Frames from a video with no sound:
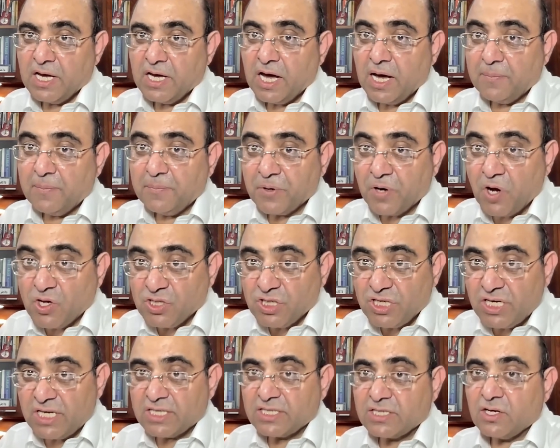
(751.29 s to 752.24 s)
A
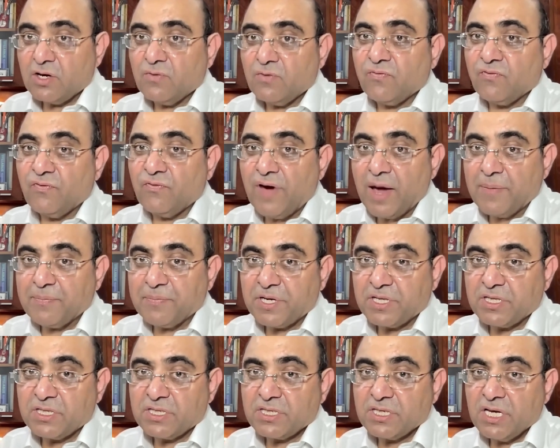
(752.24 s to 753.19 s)
process of
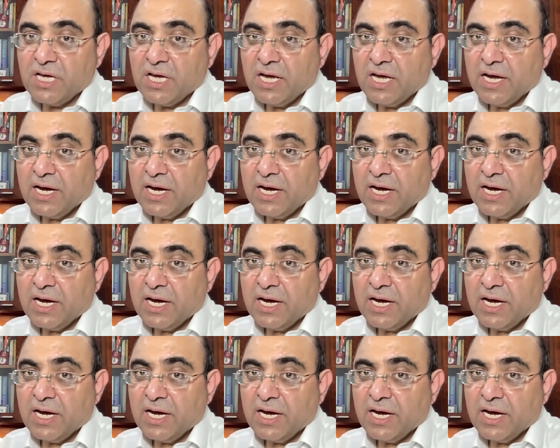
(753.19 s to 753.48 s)
weapons